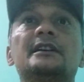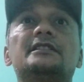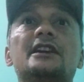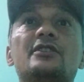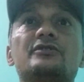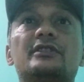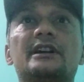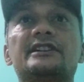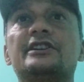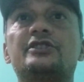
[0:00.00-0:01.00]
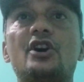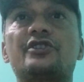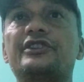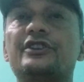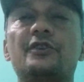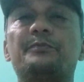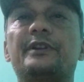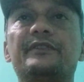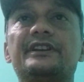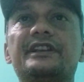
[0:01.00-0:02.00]
Now under doctrine of
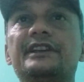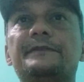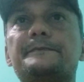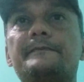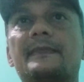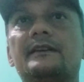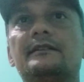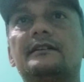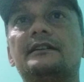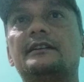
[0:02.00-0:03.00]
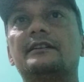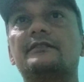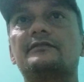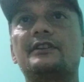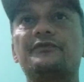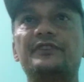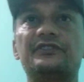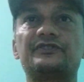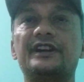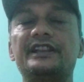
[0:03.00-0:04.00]
privity, if
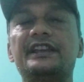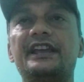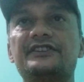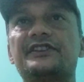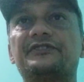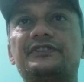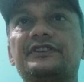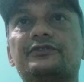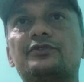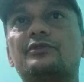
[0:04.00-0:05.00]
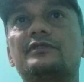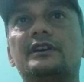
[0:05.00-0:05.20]
we study agency, so